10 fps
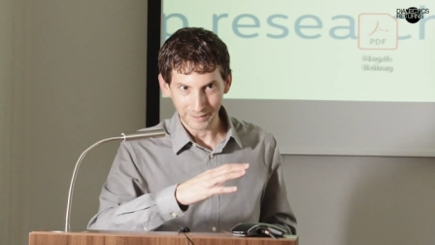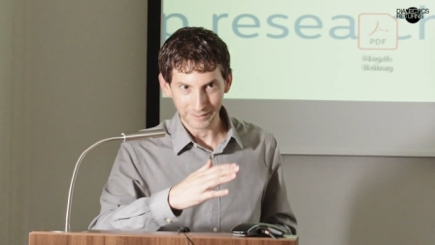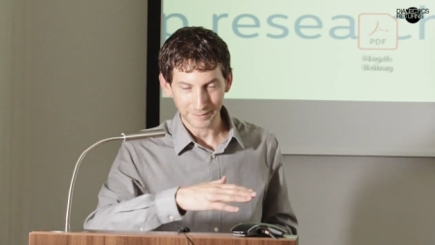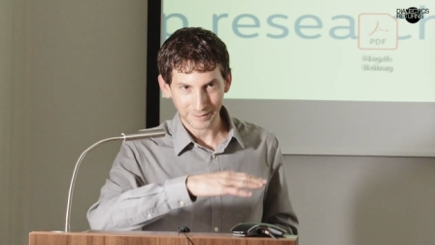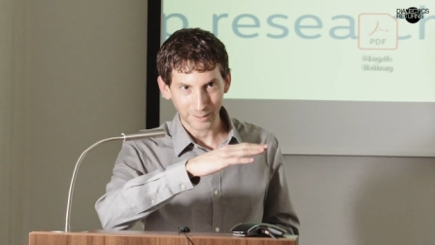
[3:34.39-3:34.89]

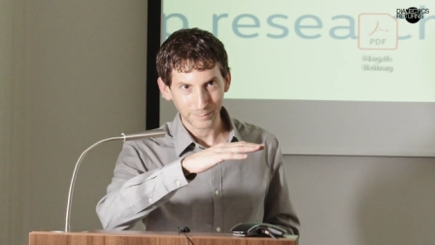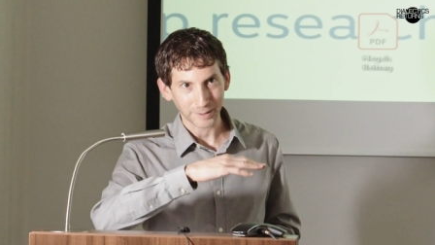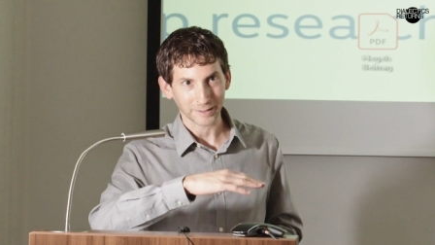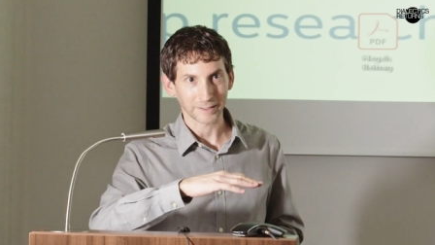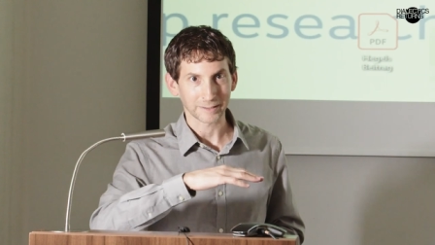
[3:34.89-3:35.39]
and this
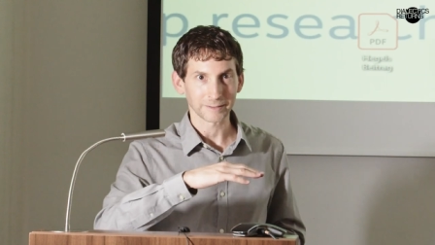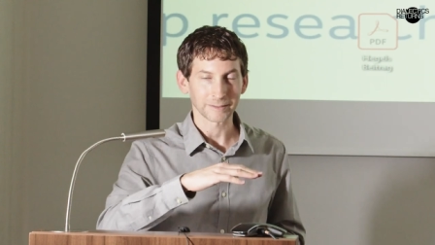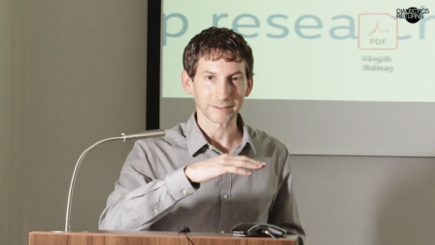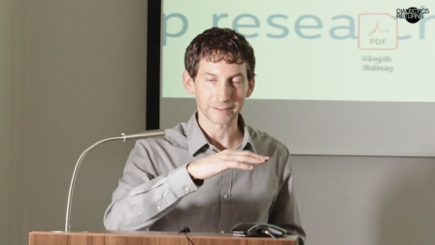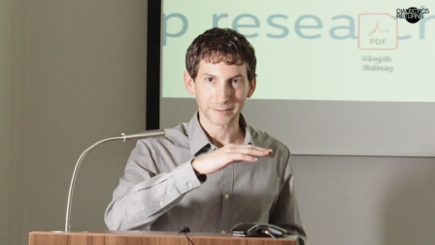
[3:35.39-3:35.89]
complicated
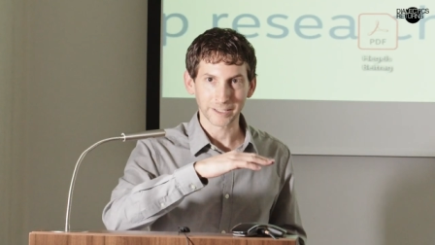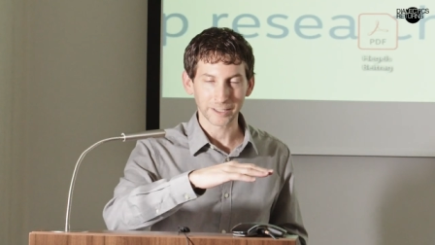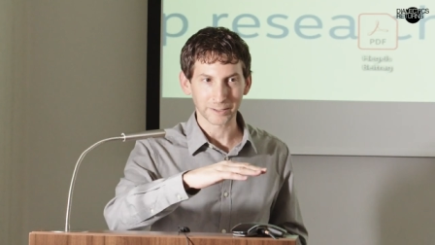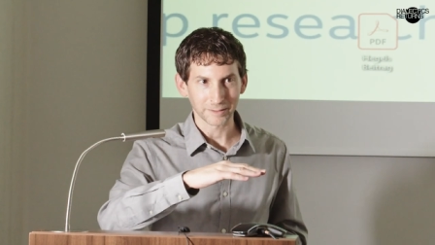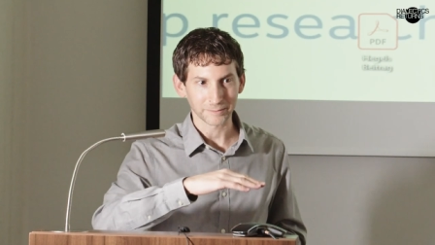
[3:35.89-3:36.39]
uh,
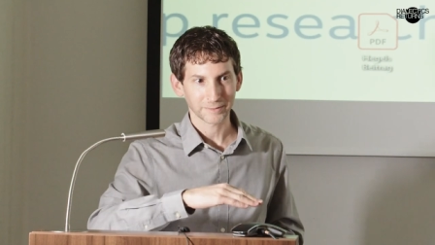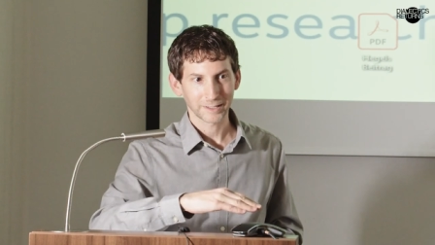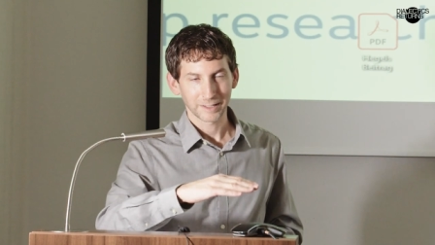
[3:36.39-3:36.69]
layer of,